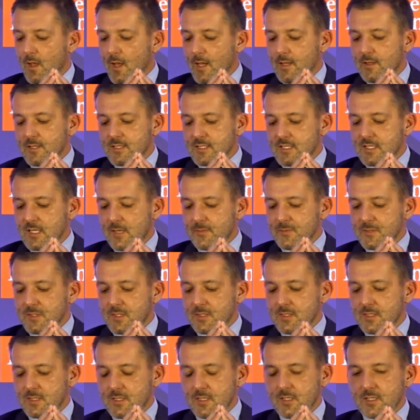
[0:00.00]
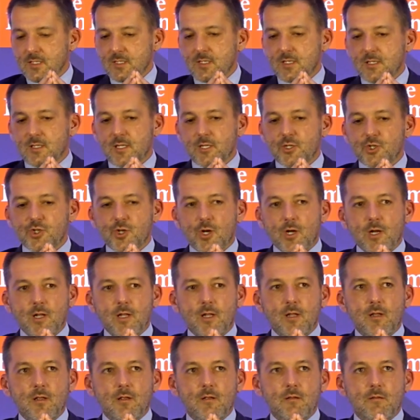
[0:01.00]
And the substance is that
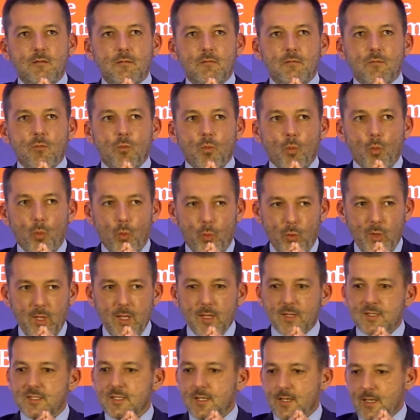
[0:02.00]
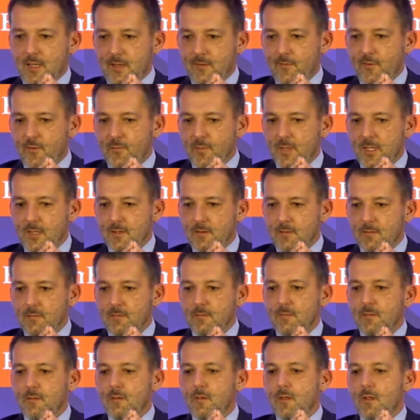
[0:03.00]
actually we as a government
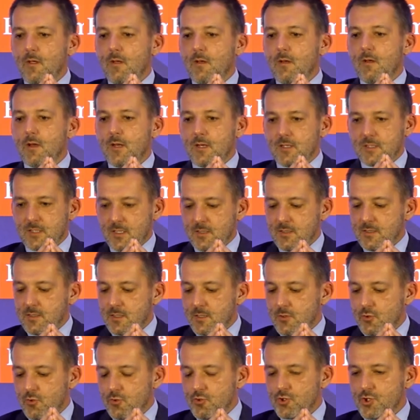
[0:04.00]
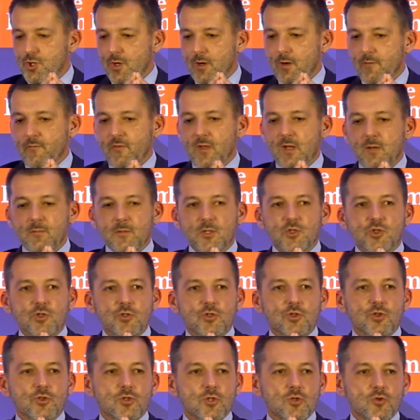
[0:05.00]
and as an institution are very much
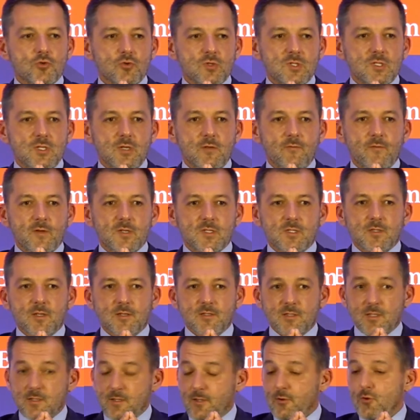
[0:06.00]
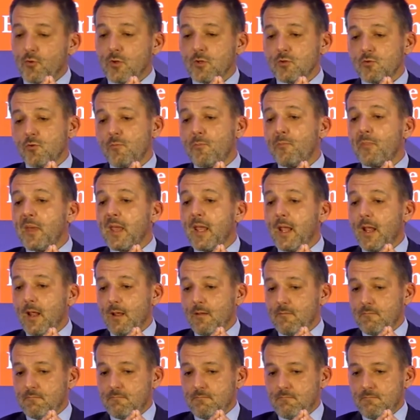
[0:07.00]
interested to see investors that are going to pay
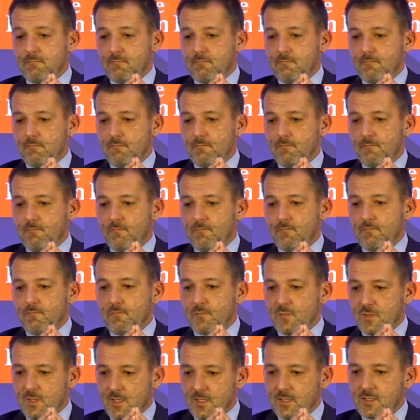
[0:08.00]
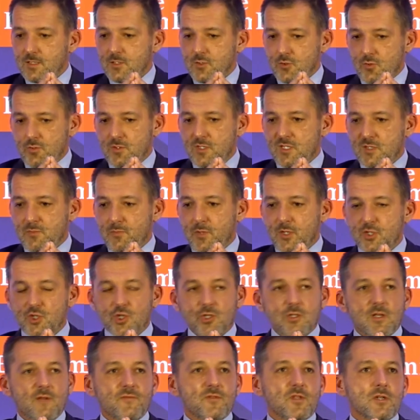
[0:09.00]
taxes to this
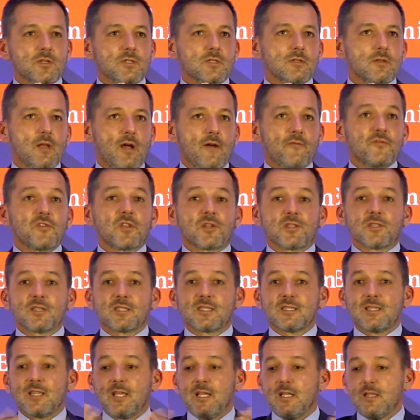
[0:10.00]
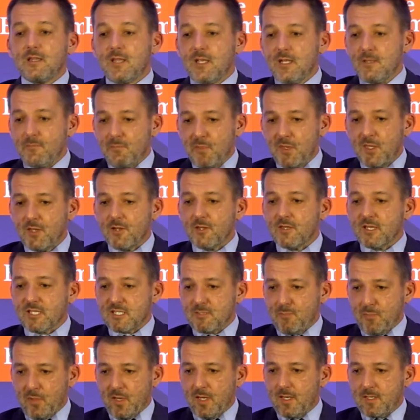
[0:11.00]
budget after the state aid period
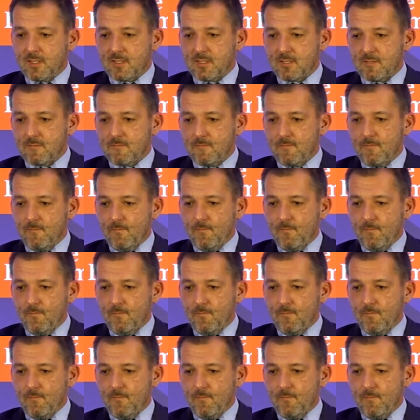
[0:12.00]
expires.